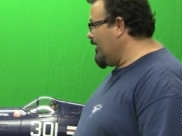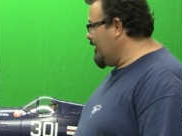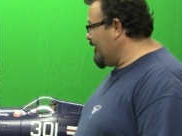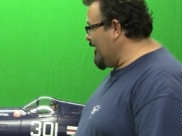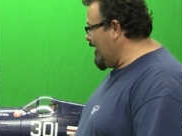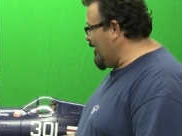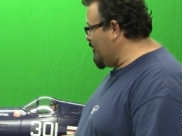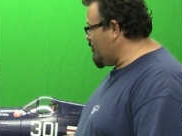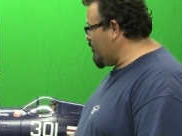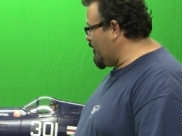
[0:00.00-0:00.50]

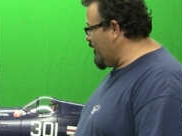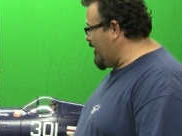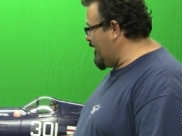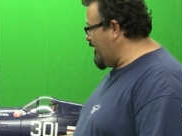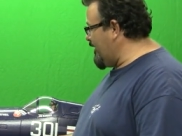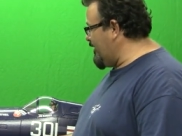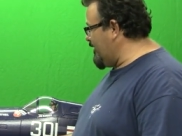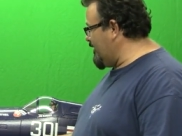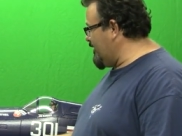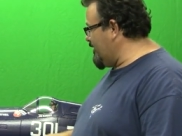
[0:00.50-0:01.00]
that
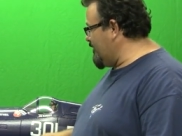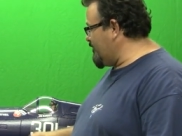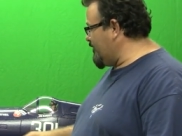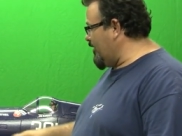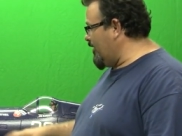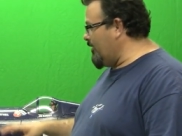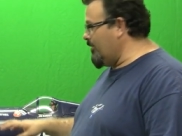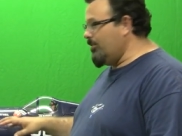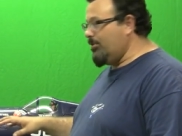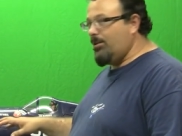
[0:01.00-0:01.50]
plane and I've
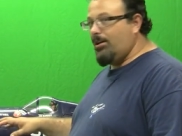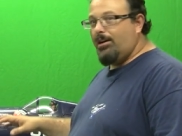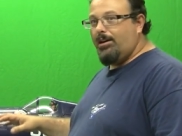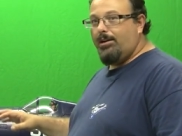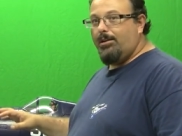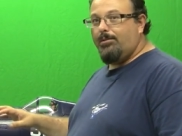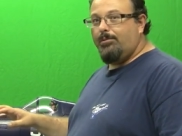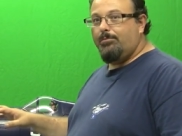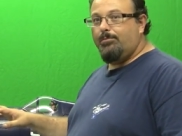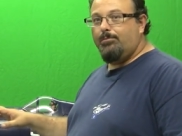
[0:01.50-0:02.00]
called
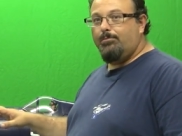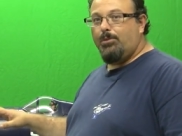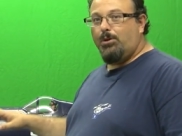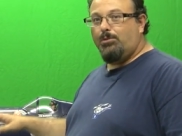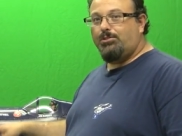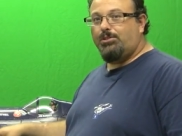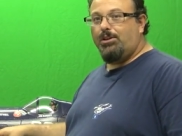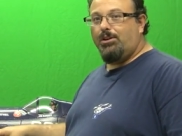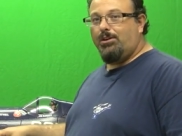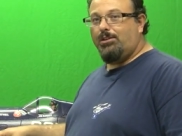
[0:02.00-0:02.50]
uh,
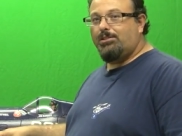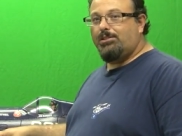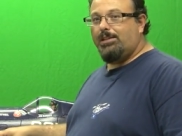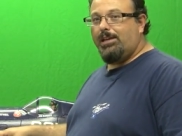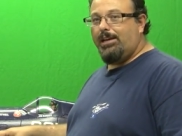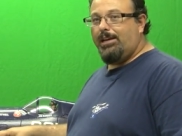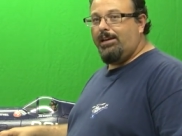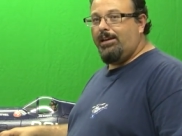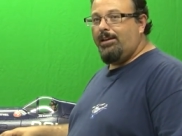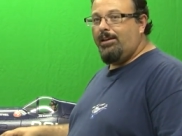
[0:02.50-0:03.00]
Motion
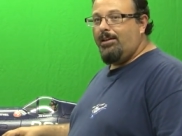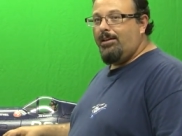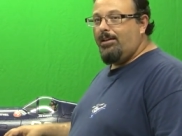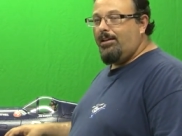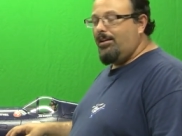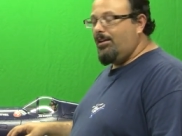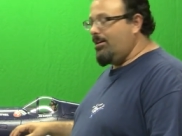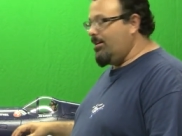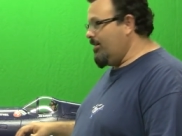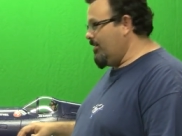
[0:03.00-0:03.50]
RC
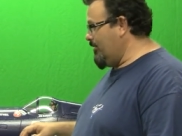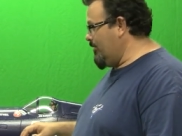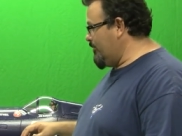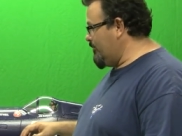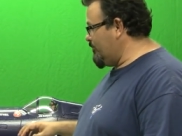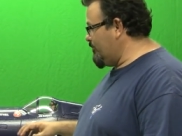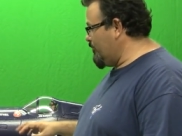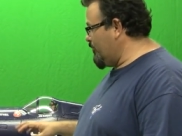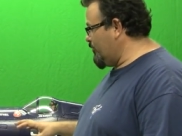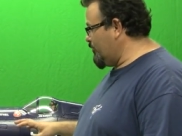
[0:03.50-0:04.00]

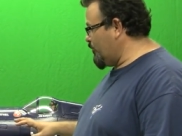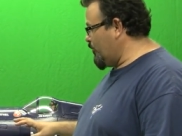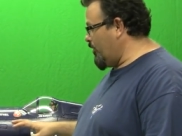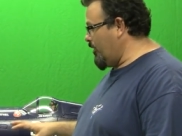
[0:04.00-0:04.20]
uh, was